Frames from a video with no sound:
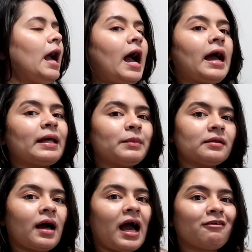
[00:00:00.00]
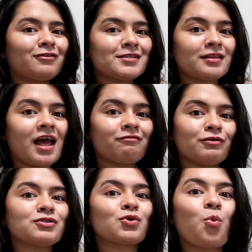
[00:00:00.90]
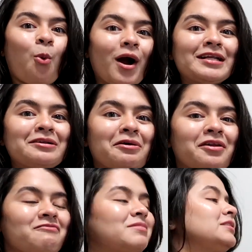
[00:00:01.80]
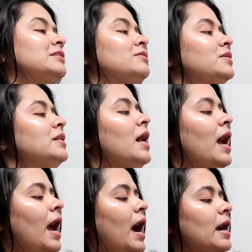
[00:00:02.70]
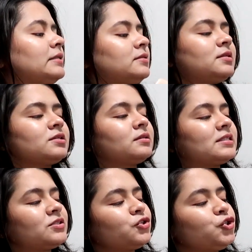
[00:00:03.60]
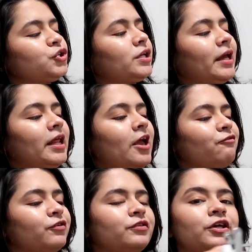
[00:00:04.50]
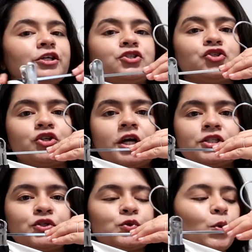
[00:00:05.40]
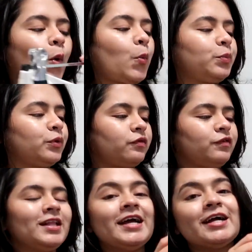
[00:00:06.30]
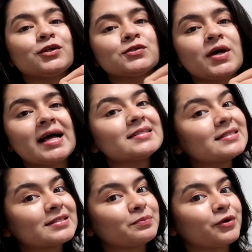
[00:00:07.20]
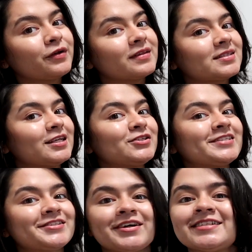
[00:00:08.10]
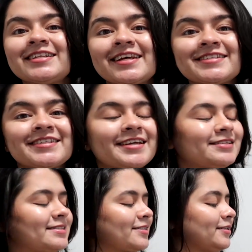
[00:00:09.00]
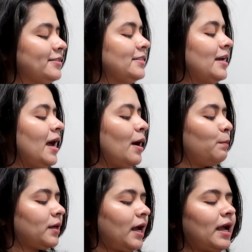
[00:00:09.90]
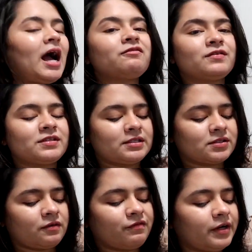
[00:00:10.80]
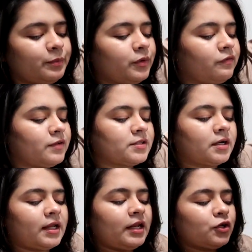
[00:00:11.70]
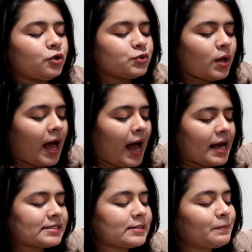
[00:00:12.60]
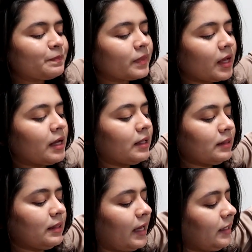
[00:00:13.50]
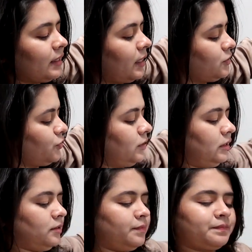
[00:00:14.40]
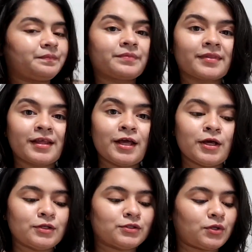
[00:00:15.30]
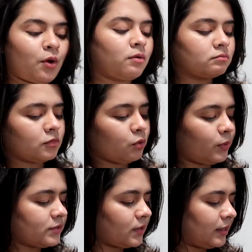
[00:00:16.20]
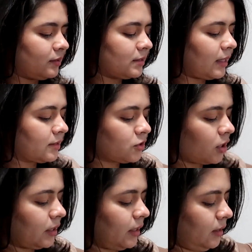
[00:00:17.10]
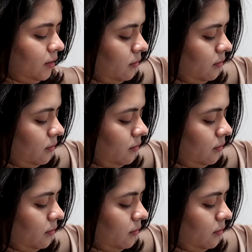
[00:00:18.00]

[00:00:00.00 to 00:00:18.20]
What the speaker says: And I mean, I have to say they have used quite a lot of material, and the stitching and everything is just so beautiful. It also has a zipper on the side, so it's not an elasticated skirt, but I have to say it's a very beautiful skirt. And it also has lining underneath. So, oh, where's the line? That's not the lining.